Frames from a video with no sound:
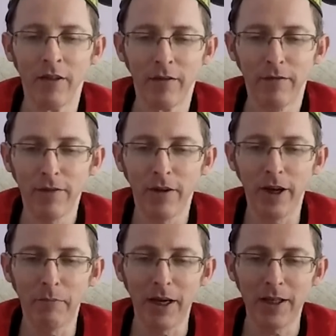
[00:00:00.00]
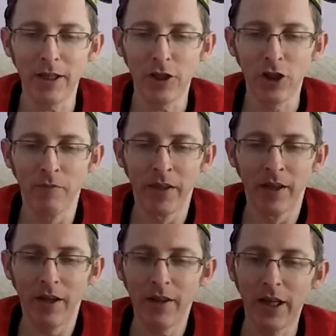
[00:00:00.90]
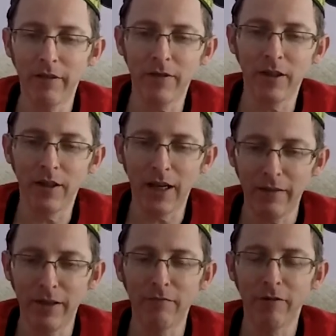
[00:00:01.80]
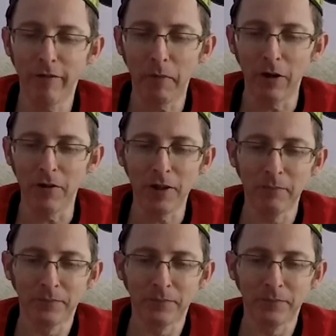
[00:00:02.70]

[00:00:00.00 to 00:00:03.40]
Flight of Passage and the Navi Riverboat.